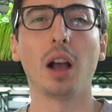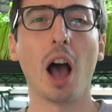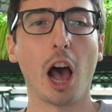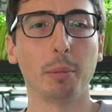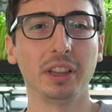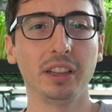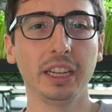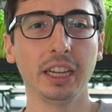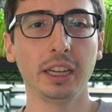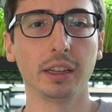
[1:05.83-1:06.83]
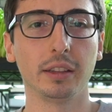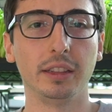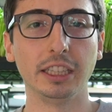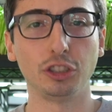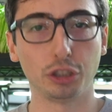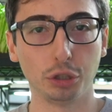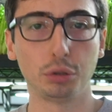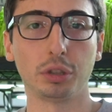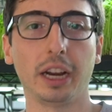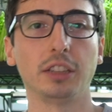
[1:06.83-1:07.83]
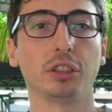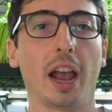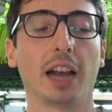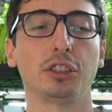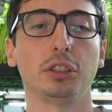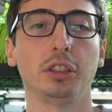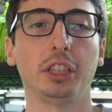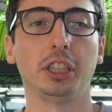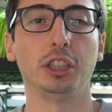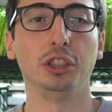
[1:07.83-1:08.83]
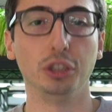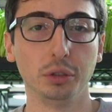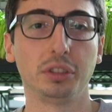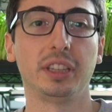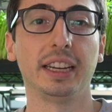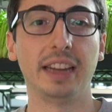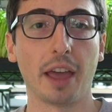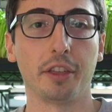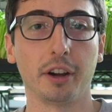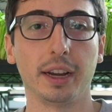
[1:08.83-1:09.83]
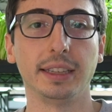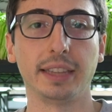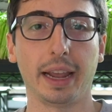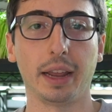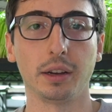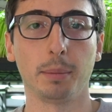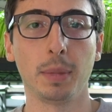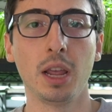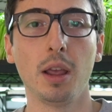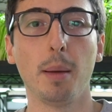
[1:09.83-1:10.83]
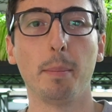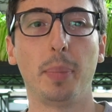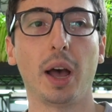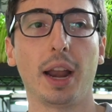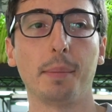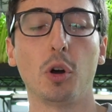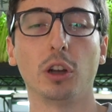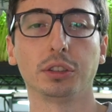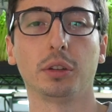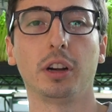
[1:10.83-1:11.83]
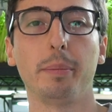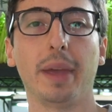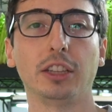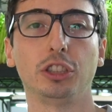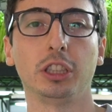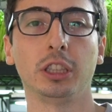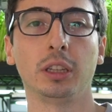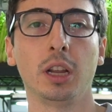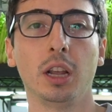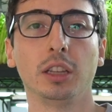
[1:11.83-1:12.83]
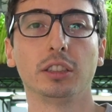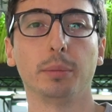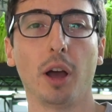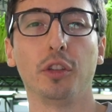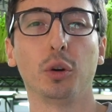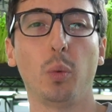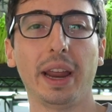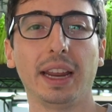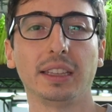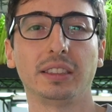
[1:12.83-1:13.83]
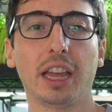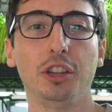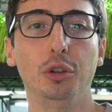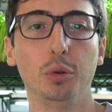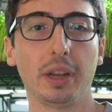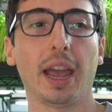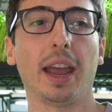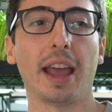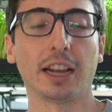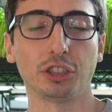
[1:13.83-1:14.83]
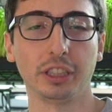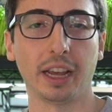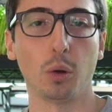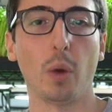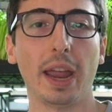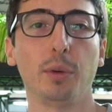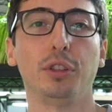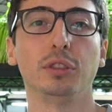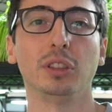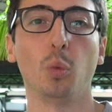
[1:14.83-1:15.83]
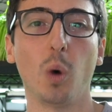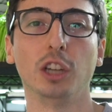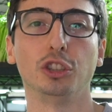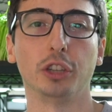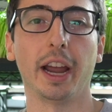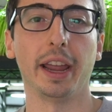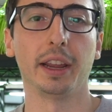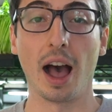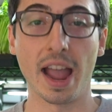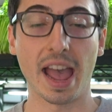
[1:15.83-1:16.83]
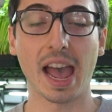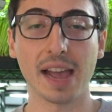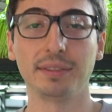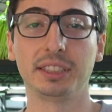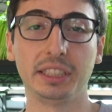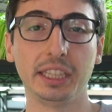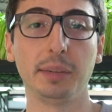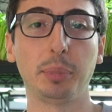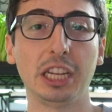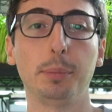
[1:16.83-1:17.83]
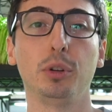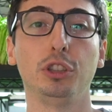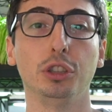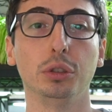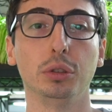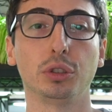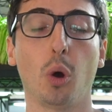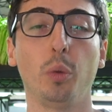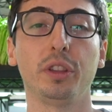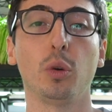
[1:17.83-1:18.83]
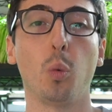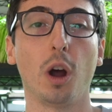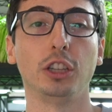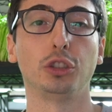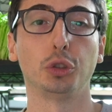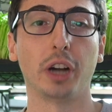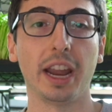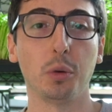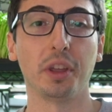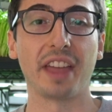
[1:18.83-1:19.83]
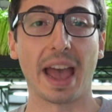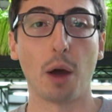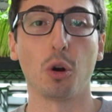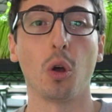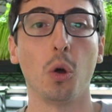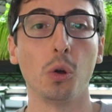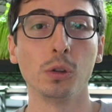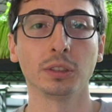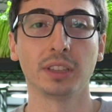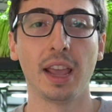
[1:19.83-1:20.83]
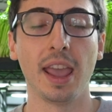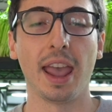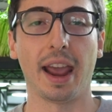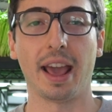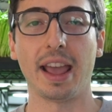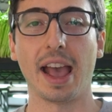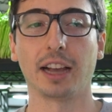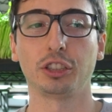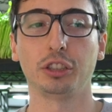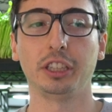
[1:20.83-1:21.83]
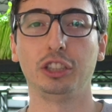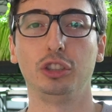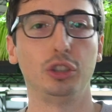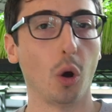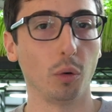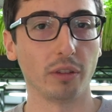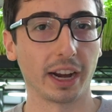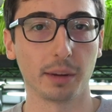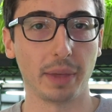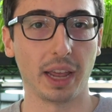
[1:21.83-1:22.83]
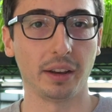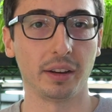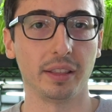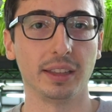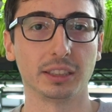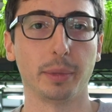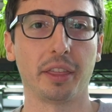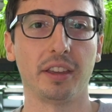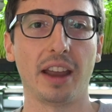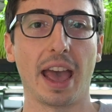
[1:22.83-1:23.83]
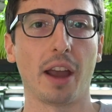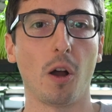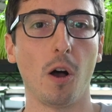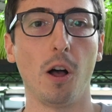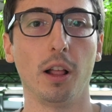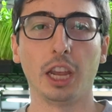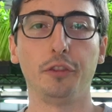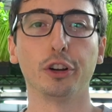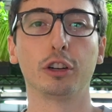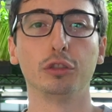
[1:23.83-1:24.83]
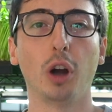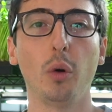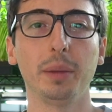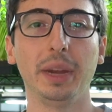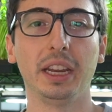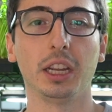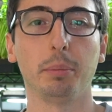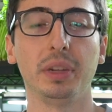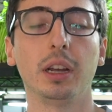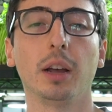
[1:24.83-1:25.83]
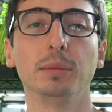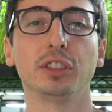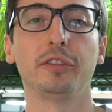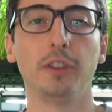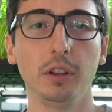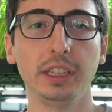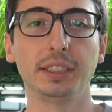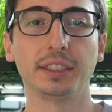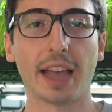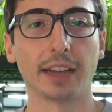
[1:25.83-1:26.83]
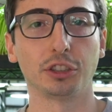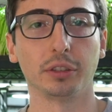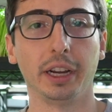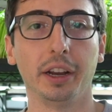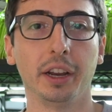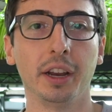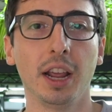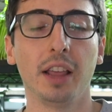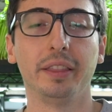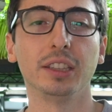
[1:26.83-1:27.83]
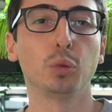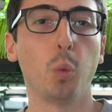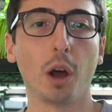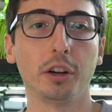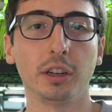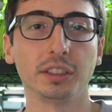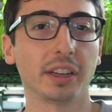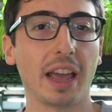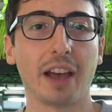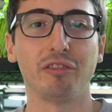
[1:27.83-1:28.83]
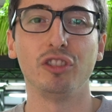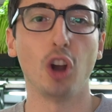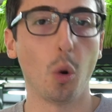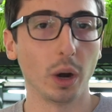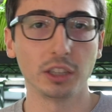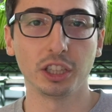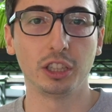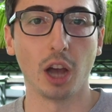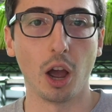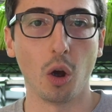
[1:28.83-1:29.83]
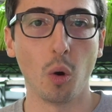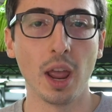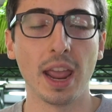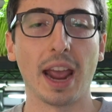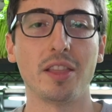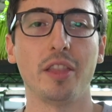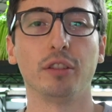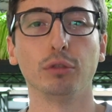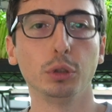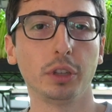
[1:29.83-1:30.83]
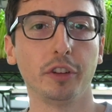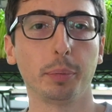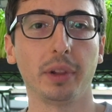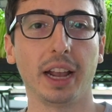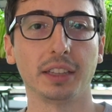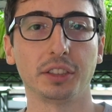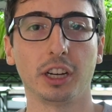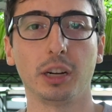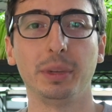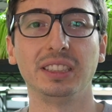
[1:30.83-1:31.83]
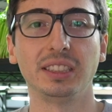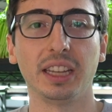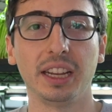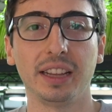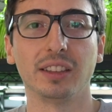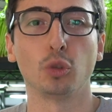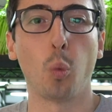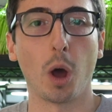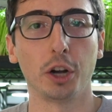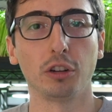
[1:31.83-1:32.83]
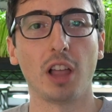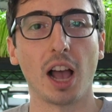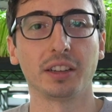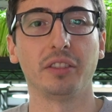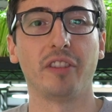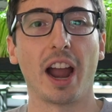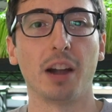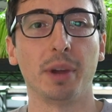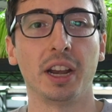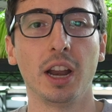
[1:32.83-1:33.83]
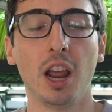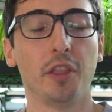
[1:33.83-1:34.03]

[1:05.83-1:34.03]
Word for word: Commonly, these two trays are actually used together in tandem, but I'm also gonna mention some other ways that you can actually get away with using one tray. I have seen people use only the one tray without holes, and I actually don't recommend this method at all. If your growing medium becomes fully saturated, this water is gonna have nowhere to go, and then the roots of your plants are gonna be sitting in this waterlogged environment.